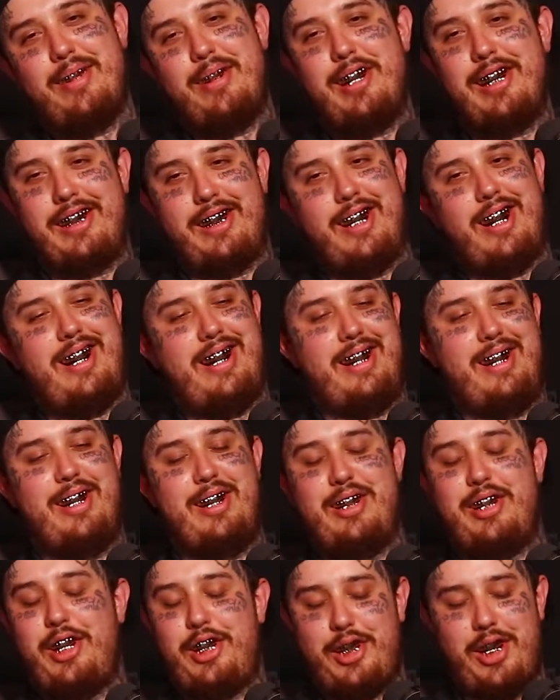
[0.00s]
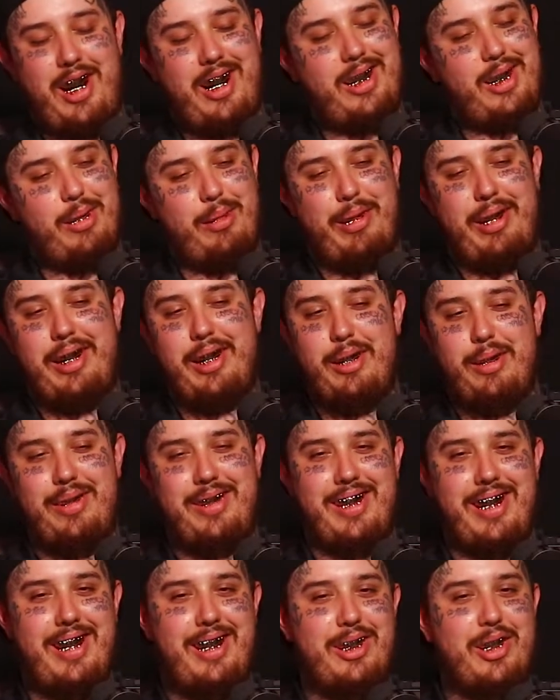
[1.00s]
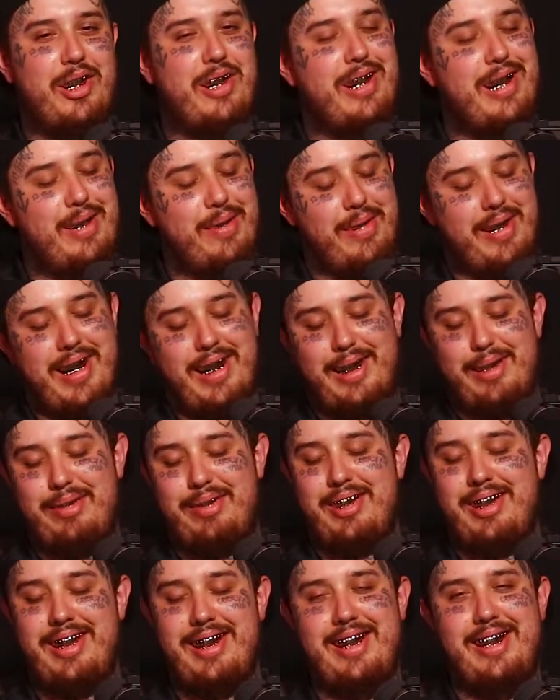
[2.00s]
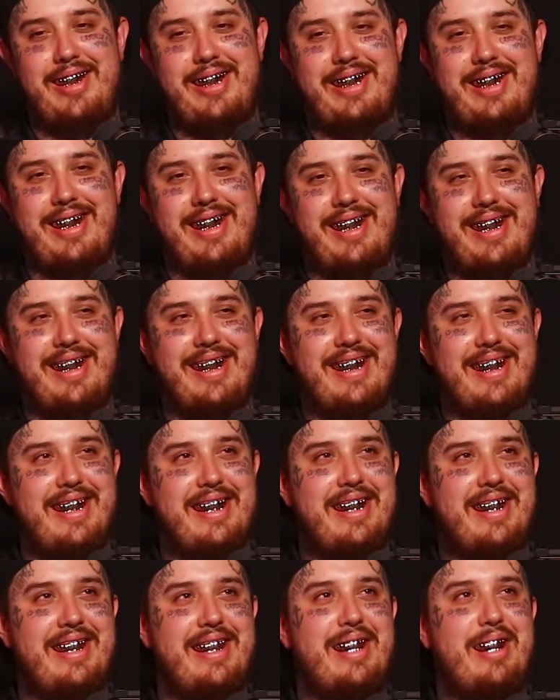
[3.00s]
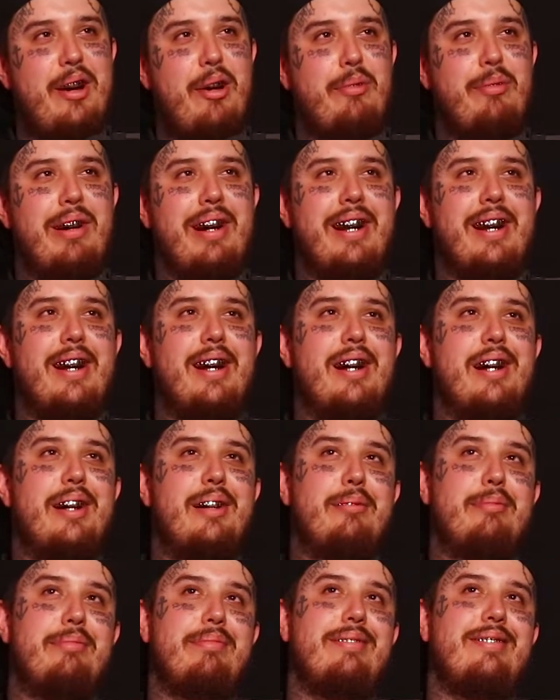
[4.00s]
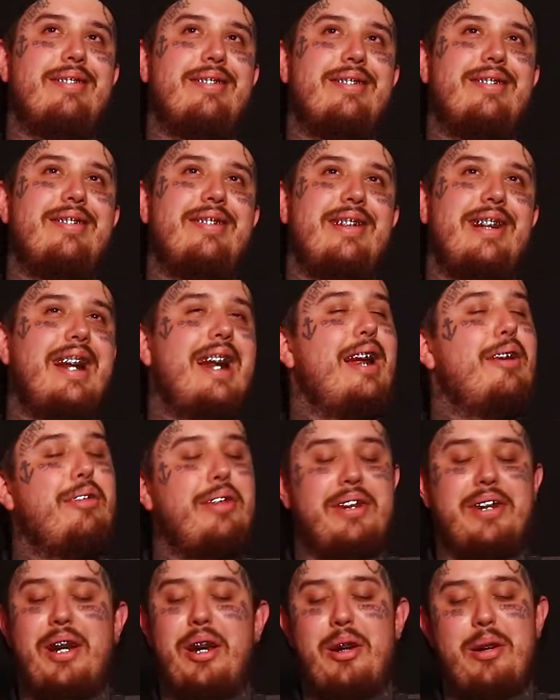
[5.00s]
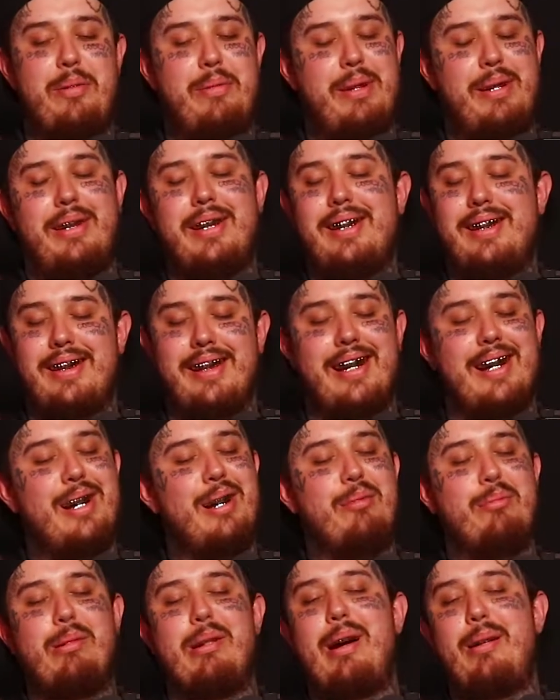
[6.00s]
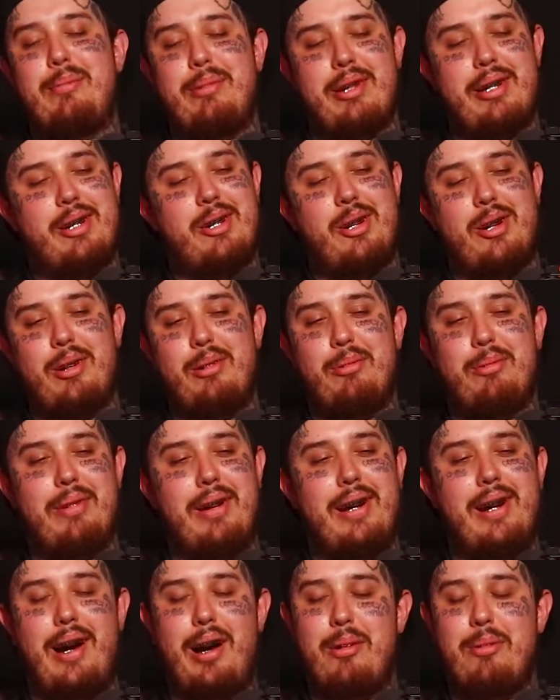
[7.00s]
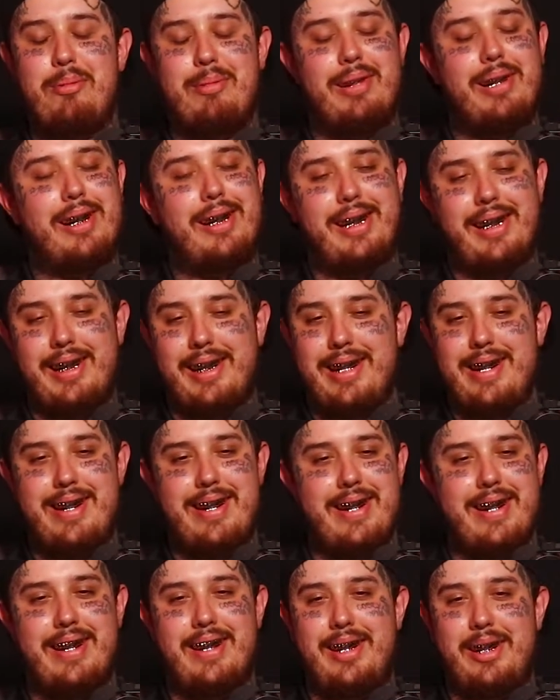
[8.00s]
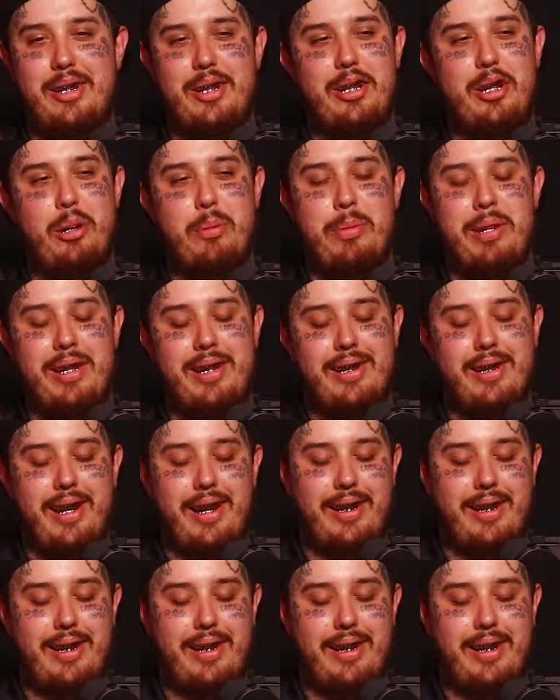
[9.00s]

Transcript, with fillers: We could talk. You know, just talk to me. You know what I'm saying. Throw That's a number respect. at the boy. You know what I'm saying. Yeah, yeah. But um, if it's the homies, it's love, bro. I'm just trying to. I, am working and shit. You know what I mean?